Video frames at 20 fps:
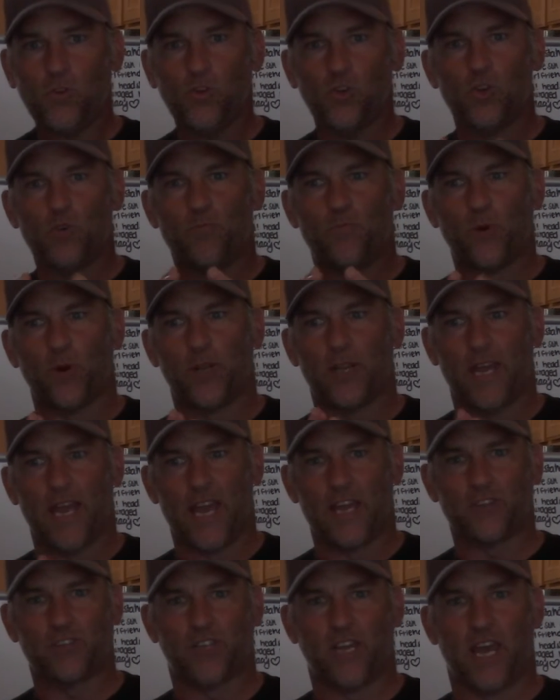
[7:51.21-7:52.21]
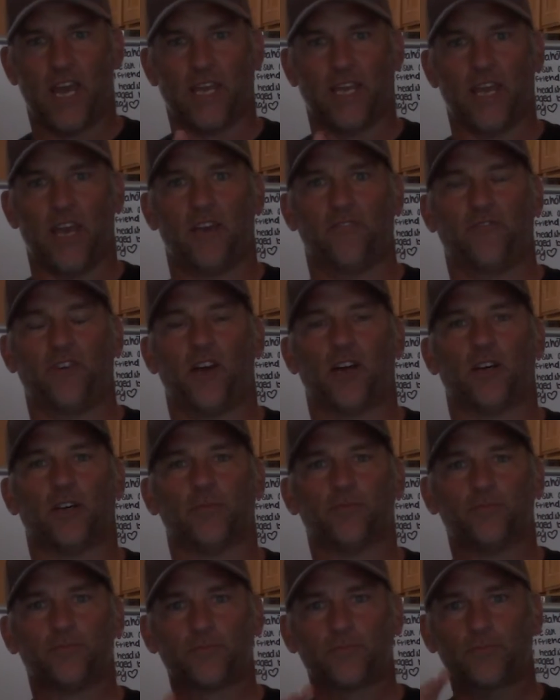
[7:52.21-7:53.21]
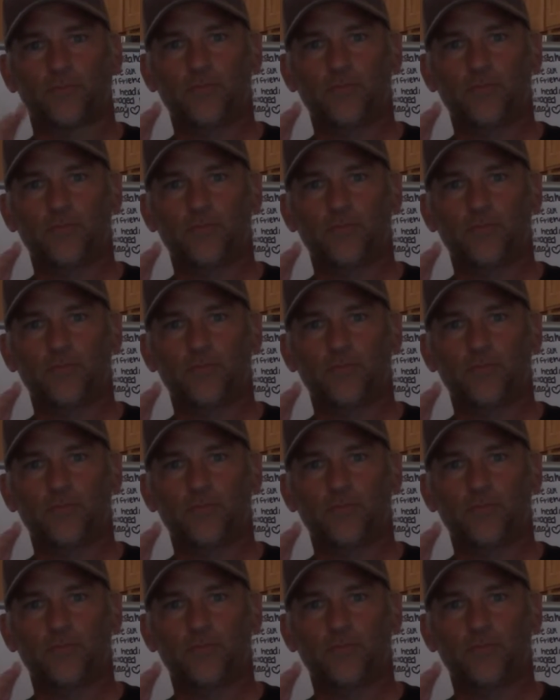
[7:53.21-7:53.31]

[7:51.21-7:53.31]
You put hashtag FL,